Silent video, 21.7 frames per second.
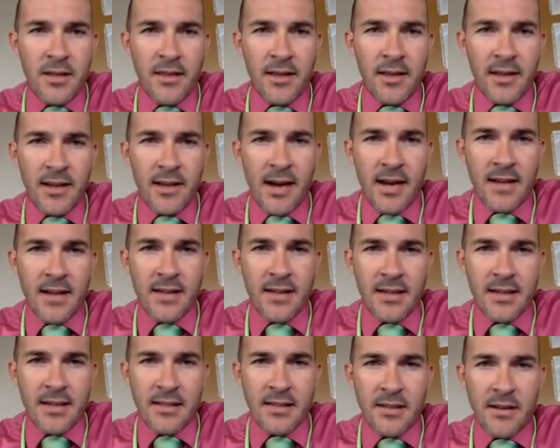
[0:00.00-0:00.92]
in the
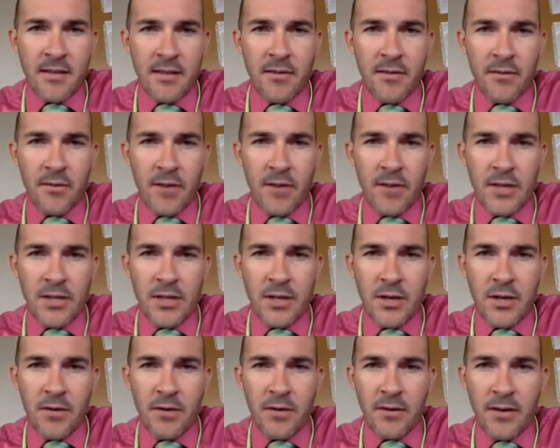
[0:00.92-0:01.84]
context of a
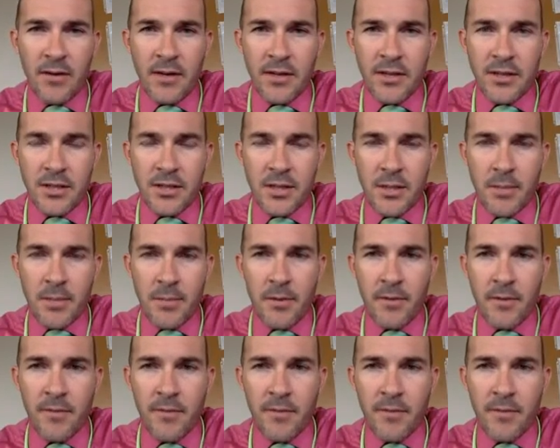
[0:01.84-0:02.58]
ratio relationship.